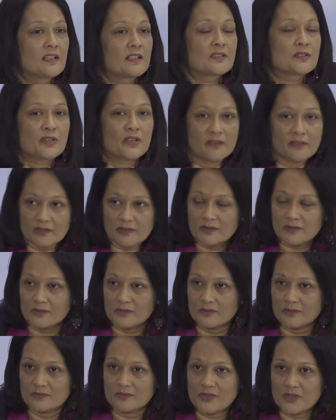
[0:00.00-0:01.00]
travel
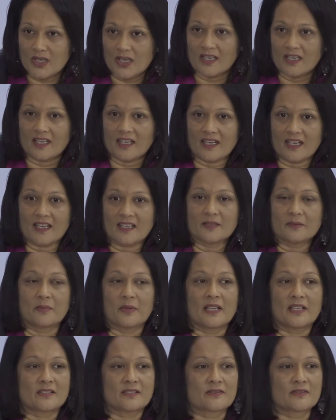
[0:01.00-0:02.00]
to China and other
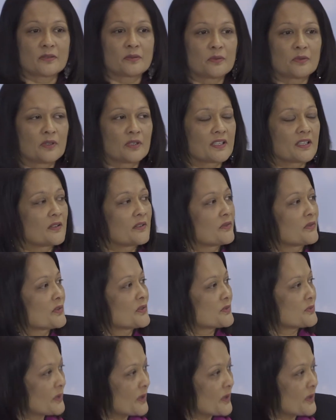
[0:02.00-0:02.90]
parts of the world, and of course,